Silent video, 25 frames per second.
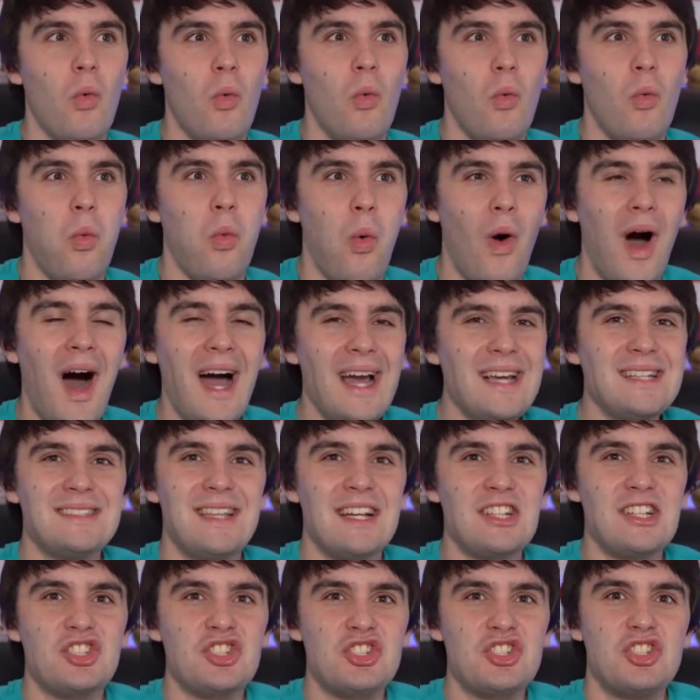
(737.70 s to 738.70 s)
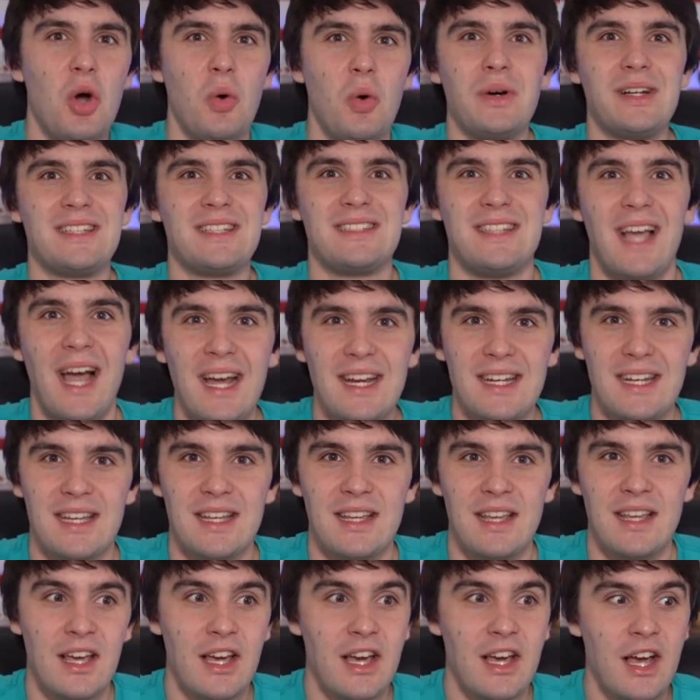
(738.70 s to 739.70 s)
why is that so
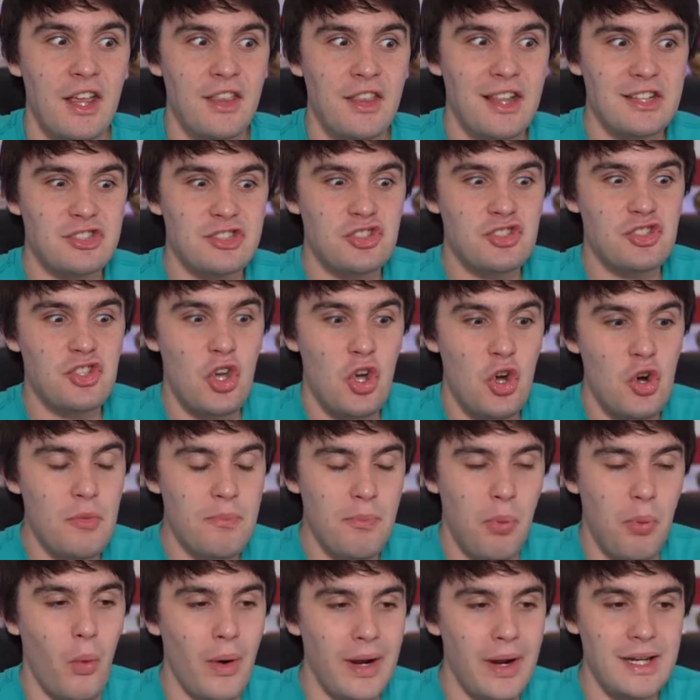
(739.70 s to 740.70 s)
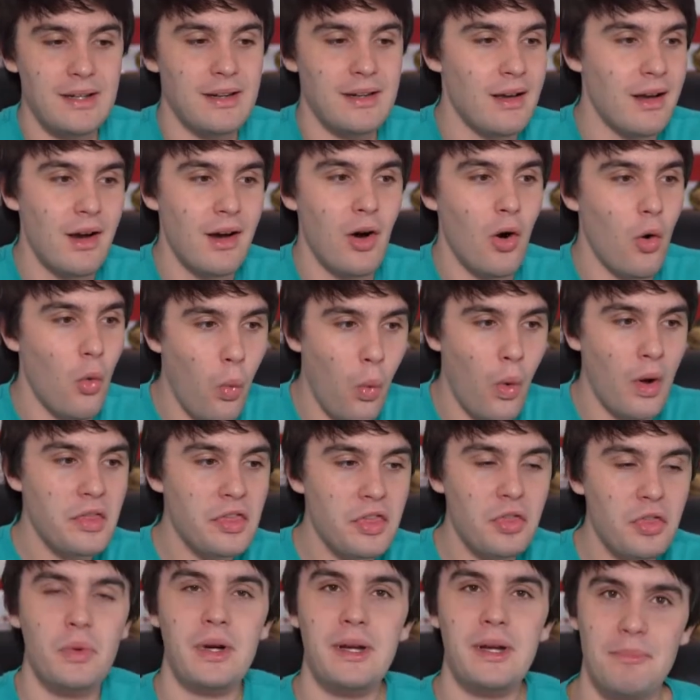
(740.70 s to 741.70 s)
exciting? That's
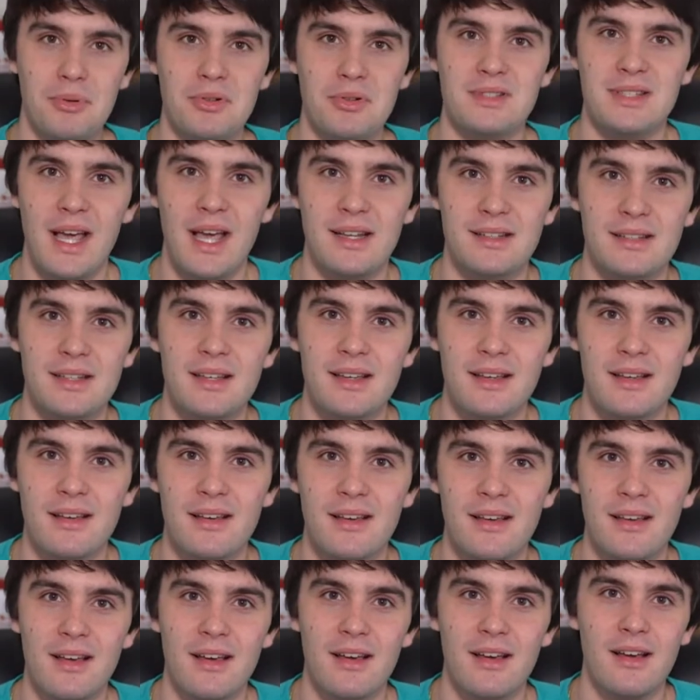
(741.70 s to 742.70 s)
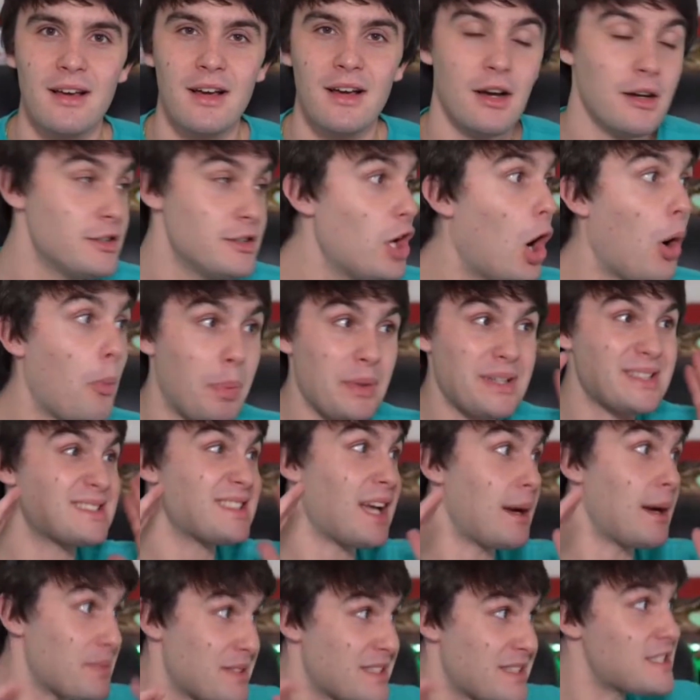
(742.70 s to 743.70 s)
2.13%. No, but it's
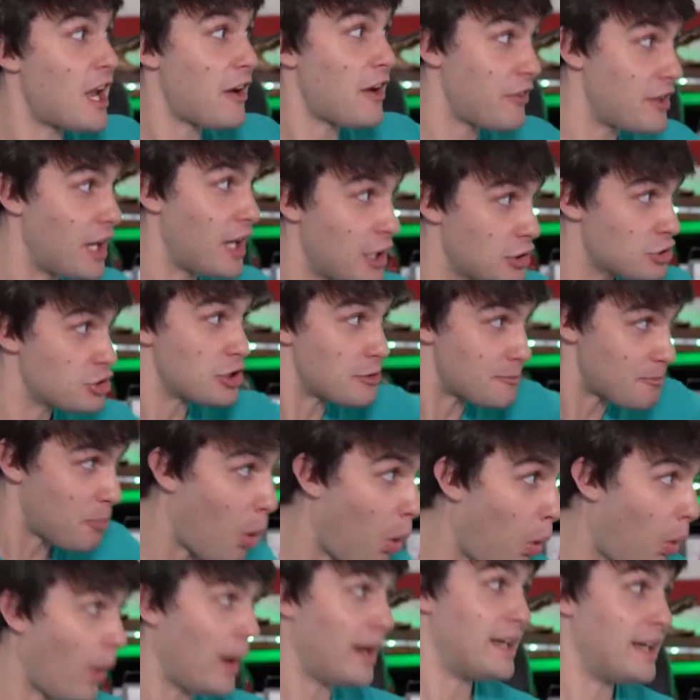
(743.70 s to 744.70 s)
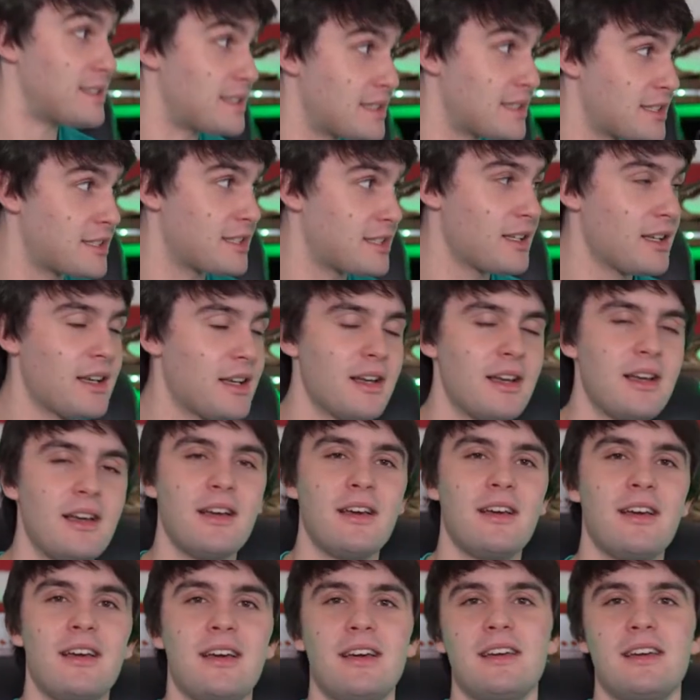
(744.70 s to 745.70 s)
up 700 points.
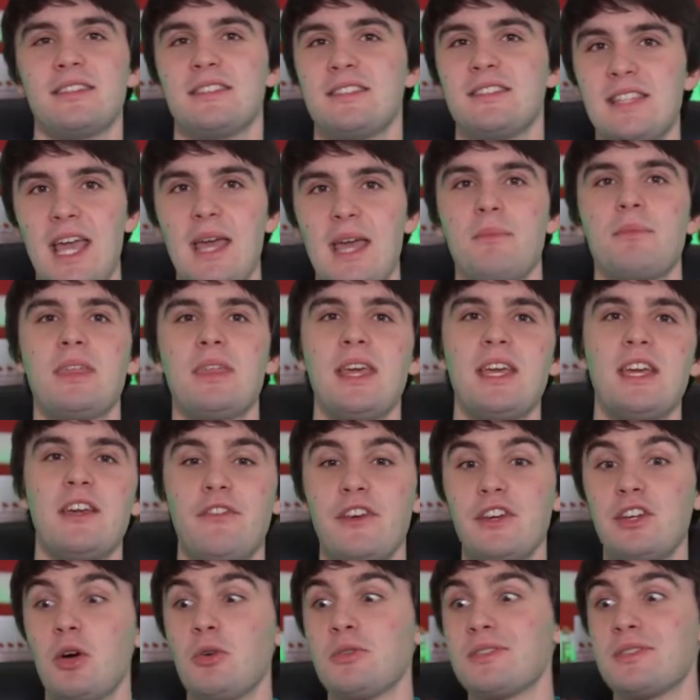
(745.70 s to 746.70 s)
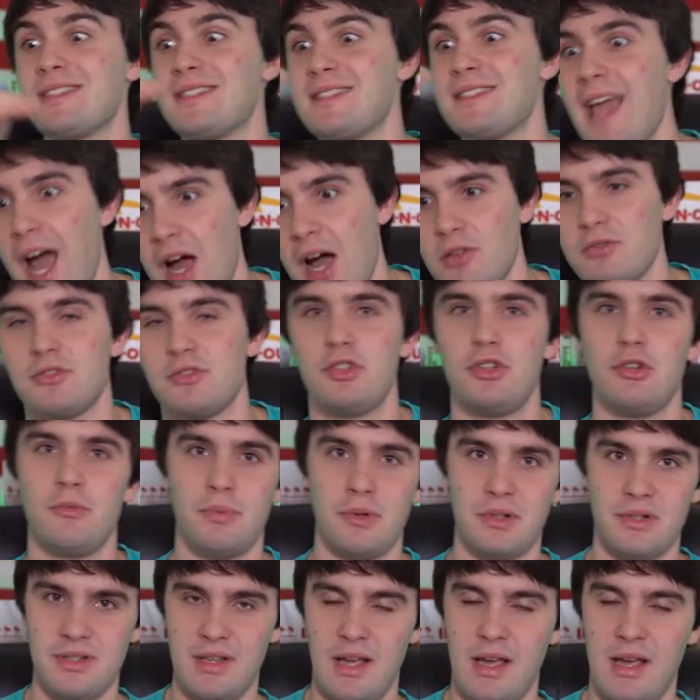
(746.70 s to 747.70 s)
Same thing if it goes down
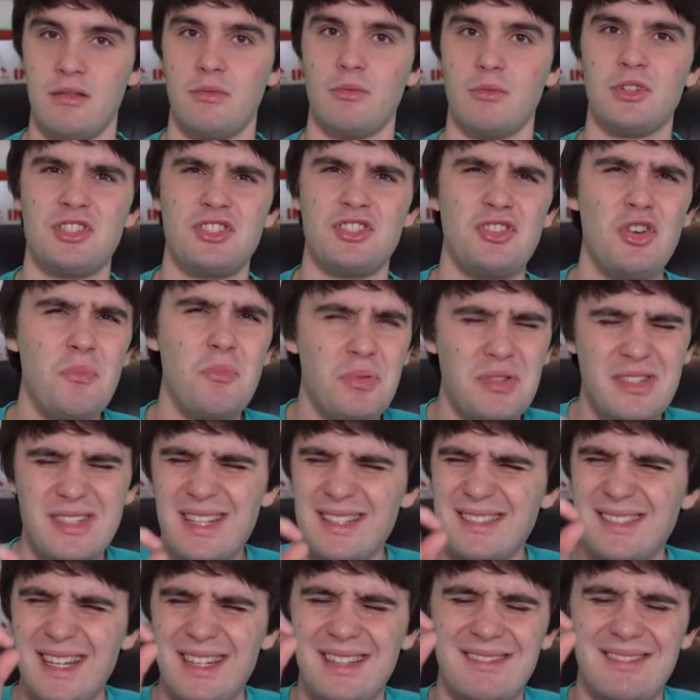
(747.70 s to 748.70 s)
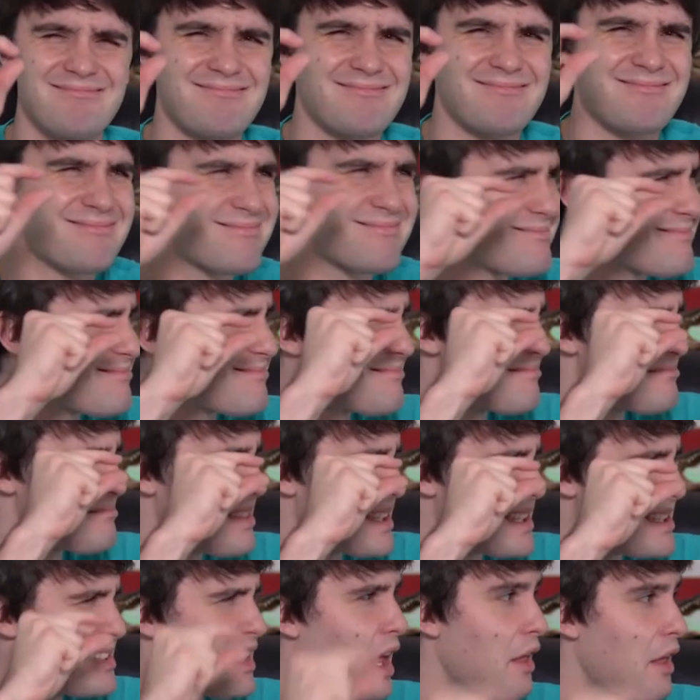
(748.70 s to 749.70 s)
2%, which 2% is like
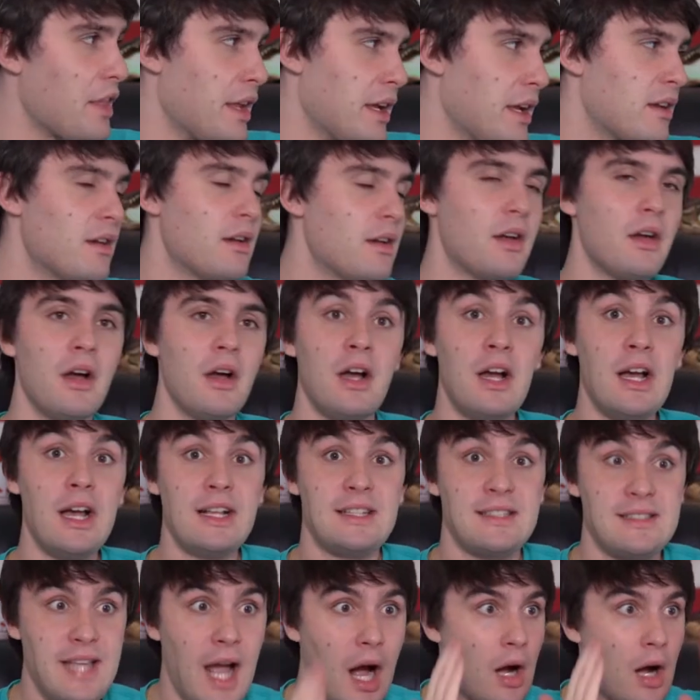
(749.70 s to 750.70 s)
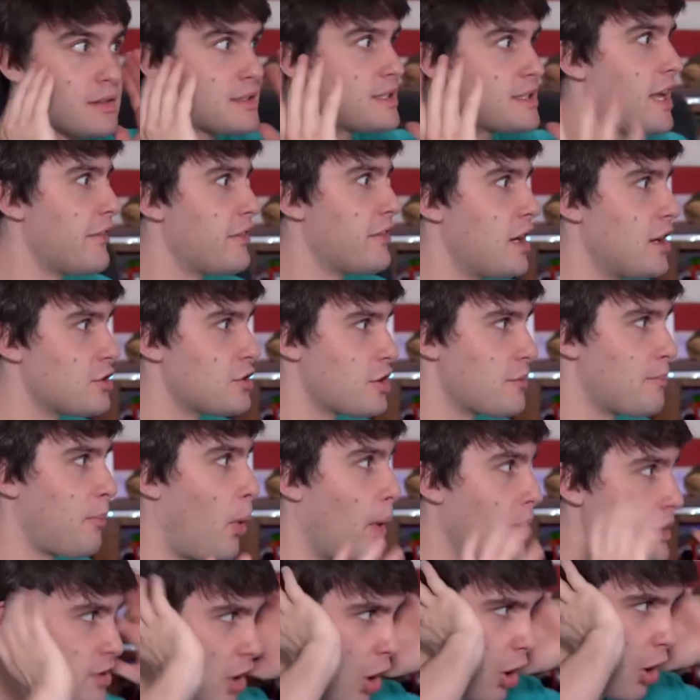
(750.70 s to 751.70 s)
nothing. It's down 700
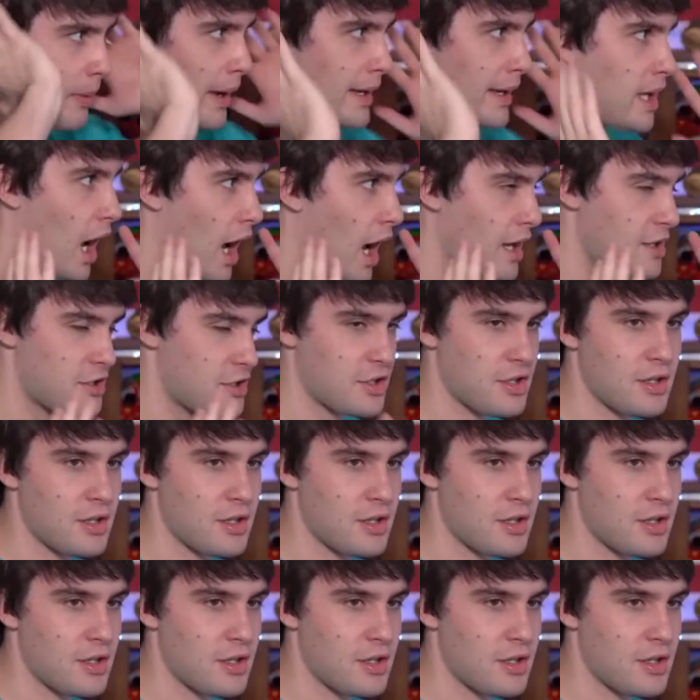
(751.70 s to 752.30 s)
points. Oh my gosh.